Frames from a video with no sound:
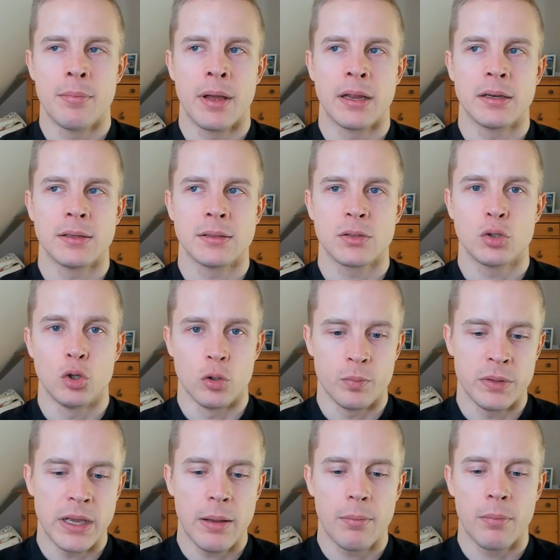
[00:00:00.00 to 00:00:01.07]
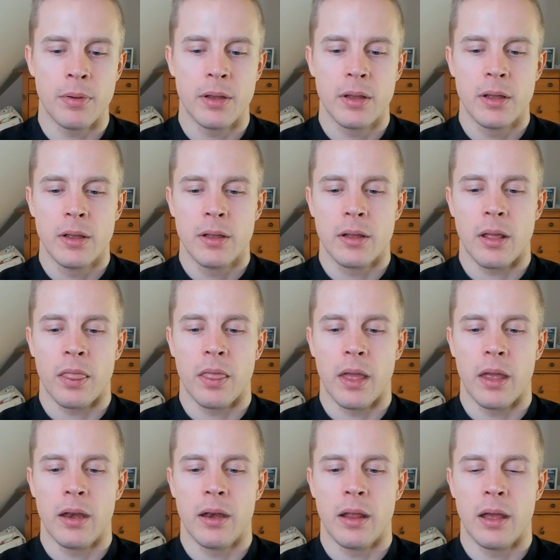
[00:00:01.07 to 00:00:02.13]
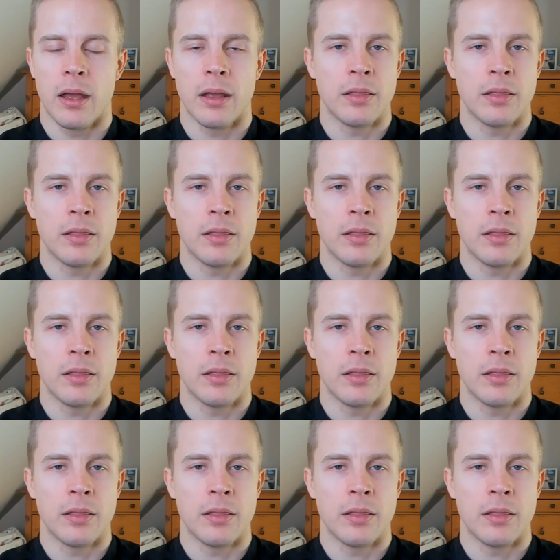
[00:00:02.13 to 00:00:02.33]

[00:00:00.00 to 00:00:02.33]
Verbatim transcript: and 2 p.m., then uh,